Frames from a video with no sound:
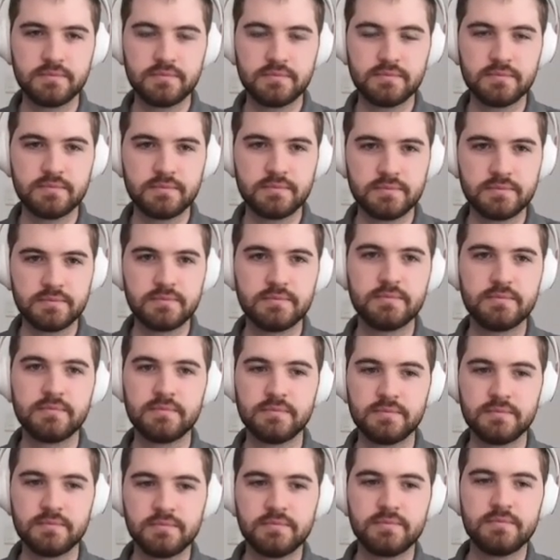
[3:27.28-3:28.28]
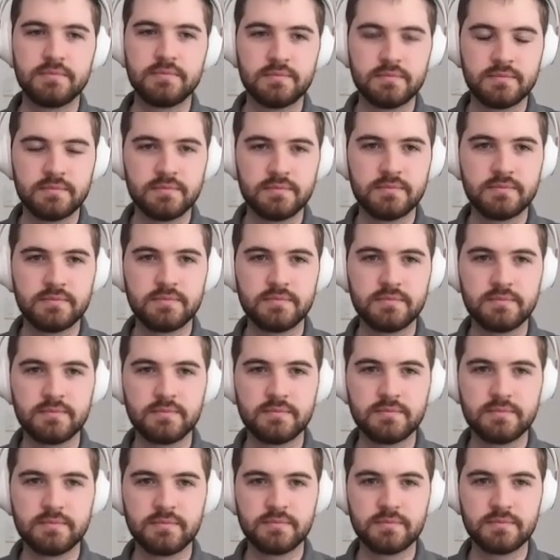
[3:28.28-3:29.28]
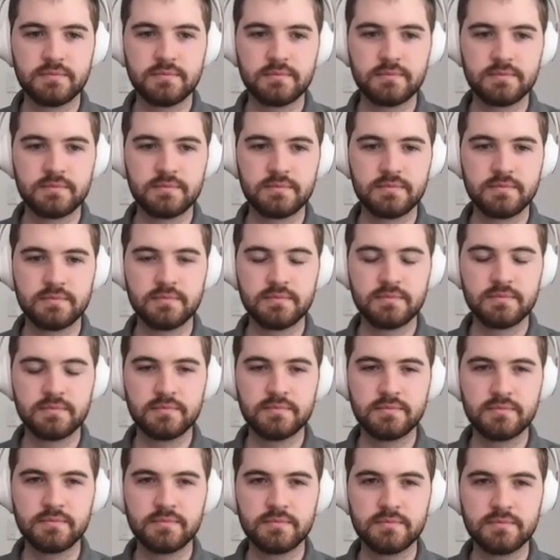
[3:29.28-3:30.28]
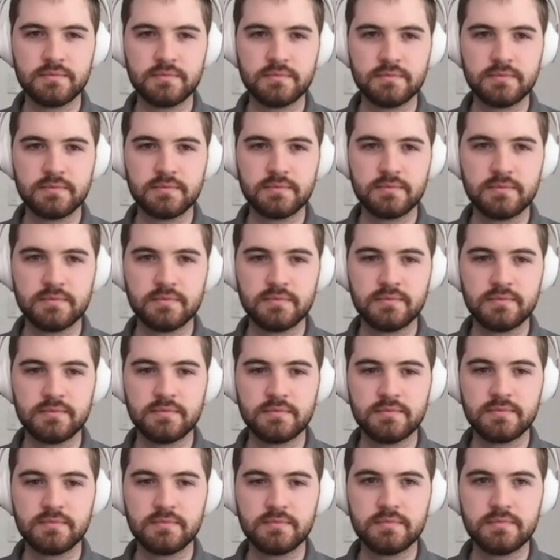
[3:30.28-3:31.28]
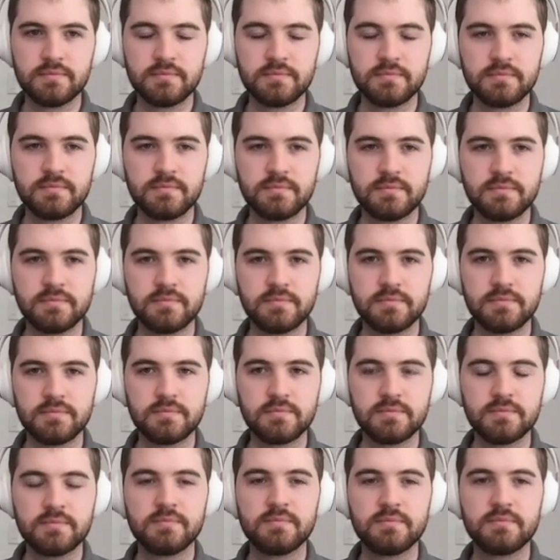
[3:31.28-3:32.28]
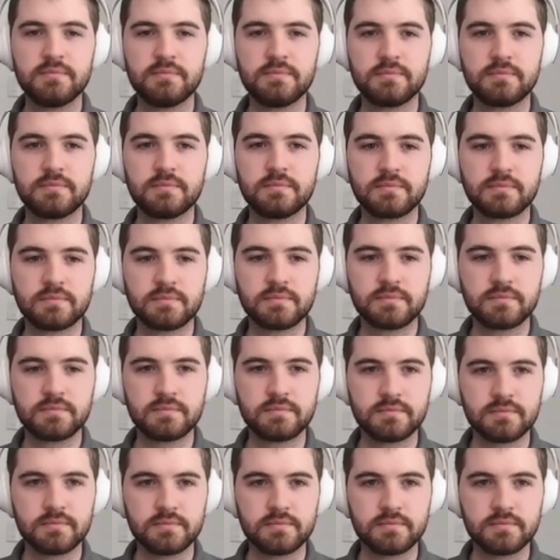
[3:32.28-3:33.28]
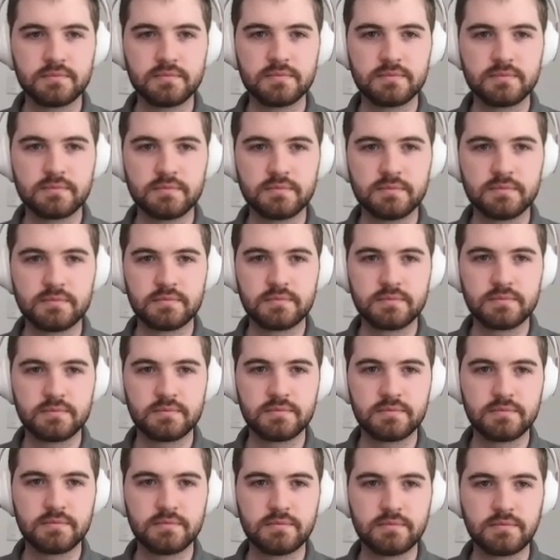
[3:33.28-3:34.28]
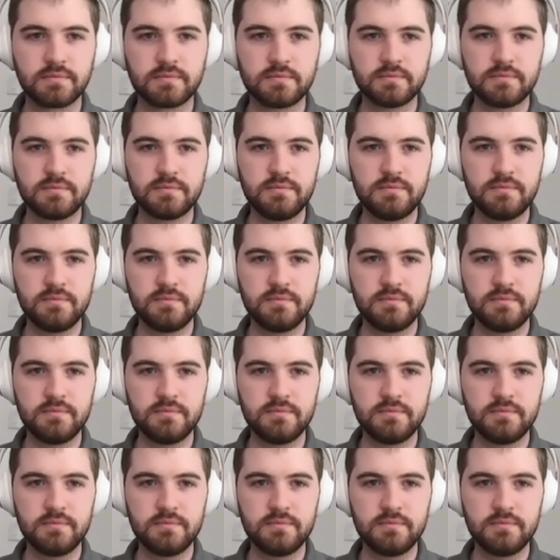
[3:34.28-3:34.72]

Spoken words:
This person isn't speaking.